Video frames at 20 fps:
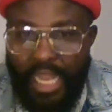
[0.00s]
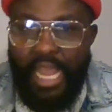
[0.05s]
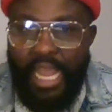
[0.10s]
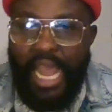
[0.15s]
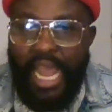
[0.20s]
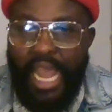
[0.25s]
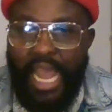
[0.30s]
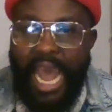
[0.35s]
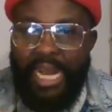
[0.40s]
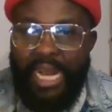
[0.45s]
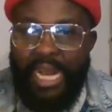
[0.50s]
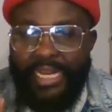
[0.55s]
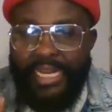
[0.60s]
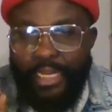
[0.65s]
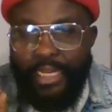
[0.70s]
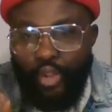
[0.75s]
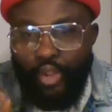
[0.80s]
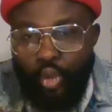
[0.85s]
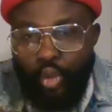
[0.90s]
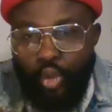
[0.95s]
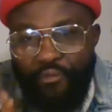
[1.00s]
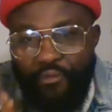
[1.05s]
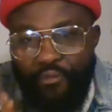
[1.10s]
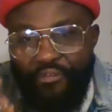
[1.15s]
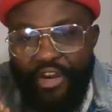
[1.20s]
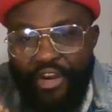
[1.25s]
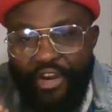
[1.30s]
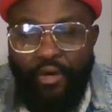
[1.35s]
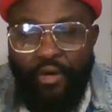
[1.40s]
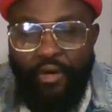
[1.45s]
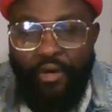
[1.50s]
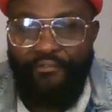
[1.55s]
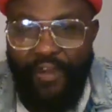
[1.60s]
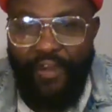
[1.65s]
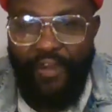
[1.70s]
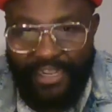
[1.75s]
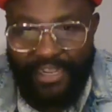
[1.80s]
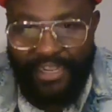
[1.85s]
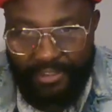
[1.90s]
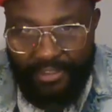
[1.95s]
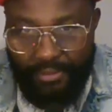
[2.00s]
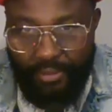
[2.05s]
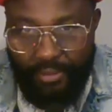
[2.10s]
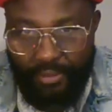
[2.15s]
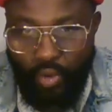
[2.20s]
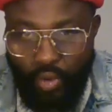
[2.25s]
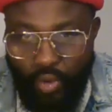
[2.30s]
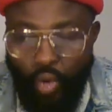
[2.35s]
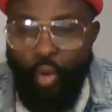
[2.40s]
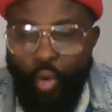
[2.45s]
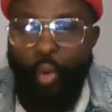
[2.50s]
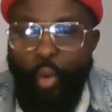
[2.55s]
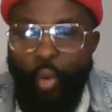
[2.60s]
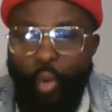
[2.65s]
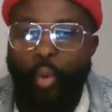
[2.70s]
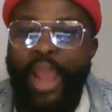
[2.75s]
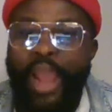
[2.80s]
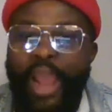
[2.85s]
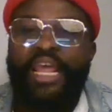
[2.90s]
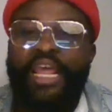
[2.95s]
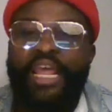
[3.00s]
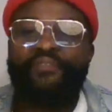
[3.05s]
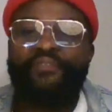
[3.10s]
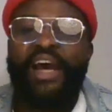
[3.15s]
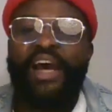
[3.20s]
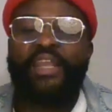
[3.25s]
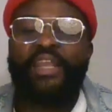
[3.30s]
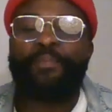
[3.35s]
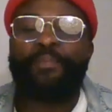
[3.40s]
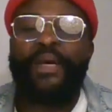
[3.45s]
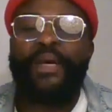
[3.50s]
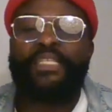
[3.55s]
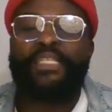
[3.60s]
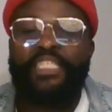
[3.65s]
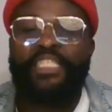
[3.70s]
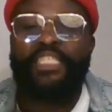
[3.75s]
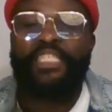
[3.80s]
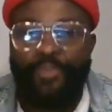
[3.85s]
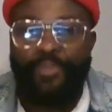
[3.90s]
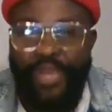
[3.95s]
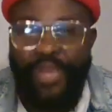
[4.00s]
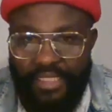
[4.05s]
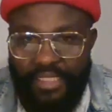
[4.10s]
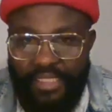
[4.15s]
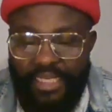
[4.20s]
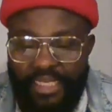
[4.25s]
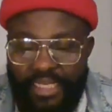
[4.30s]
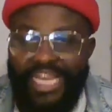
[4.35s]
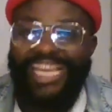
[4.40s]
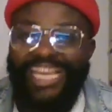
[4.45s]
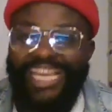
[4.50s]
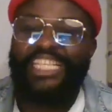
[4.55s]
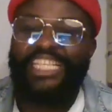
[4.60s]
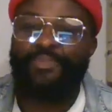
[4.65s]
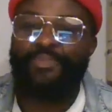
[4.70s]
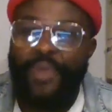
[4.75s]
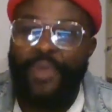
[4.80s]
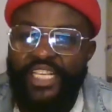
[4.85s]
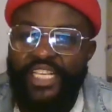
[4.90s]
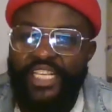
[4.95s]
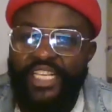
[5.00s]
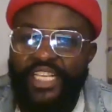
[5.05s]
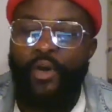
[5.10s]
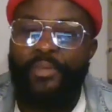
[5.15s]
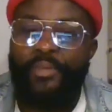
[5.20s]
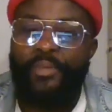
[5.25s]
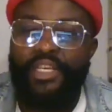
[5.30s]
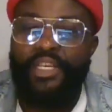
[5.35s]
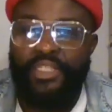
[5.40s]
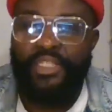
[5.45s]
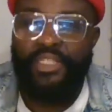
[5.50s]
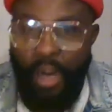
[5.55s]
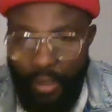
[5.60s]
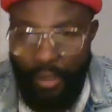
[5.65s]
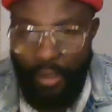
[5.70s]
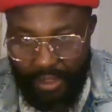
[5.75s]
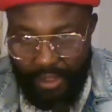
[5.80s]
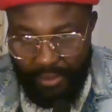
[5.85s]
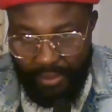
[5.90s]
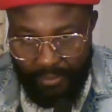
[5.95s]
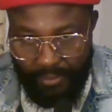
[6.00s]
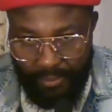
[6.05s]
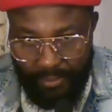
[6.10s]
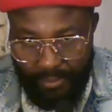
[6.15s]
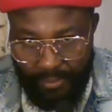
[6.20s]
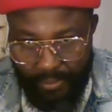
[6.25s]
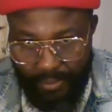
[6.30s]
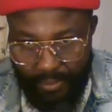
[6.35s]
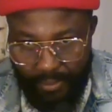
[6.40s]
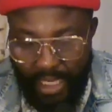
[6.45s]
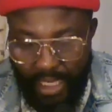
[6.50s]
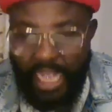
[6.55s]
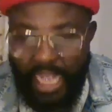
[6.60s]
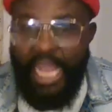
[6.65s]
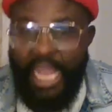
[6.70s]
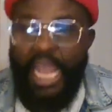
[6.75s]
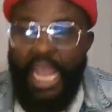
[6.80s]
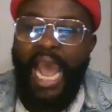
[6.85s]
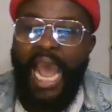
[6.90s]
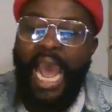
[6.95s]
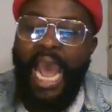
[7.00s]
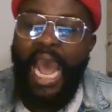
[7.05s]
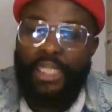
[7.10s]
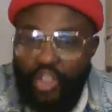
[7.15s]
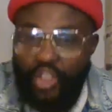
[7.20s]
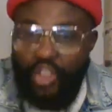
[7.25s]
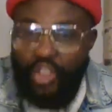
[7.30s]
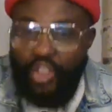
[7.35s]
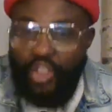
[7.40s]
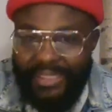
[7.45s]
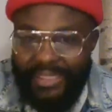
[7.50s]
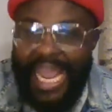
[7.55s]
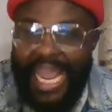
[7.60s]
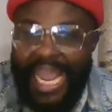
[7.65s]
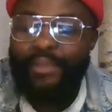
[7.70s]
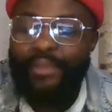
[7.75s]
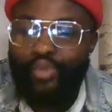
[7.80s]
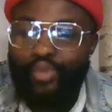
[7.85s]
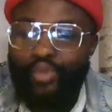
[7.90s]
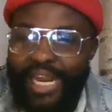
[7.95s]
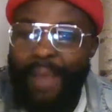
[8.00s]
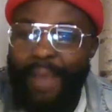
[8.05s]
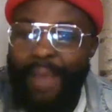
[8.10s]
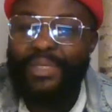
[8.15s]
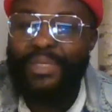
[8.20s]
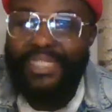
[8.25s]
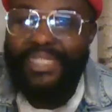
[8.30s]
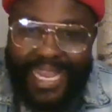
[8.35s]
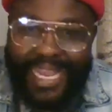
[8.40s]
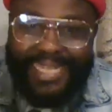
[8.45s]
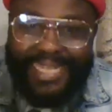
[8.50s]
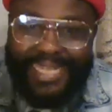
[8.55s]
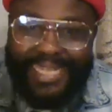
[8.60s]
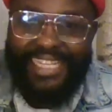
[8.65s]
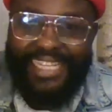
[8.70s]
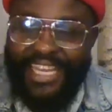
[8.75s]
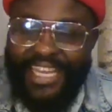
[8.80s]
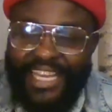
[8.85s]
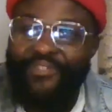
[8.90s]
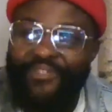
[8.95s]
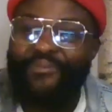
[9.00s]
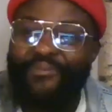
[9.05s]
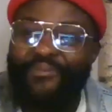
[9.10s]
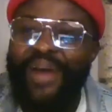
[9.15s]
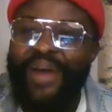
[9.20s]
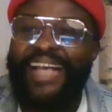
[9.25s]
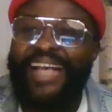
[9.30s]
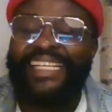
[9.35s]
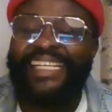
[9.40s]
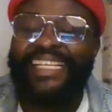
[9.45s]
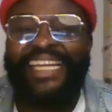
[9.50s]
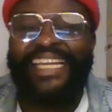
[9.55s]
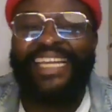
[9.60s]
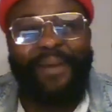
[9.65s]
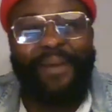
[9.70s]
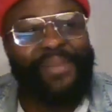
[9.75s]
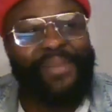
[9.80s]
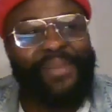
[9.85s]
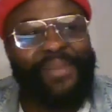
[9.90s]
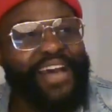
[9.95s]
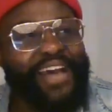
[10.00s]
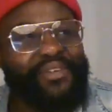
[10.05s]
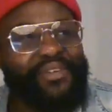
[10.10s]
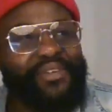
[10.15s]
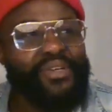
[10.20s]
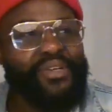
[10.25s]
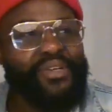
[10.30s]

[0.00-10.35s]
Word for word: and a true freedom fighter, whenever the person speaks, he speaks from his heart. And sometimes when I'm saying that if Mazi Nnamdi Kanu,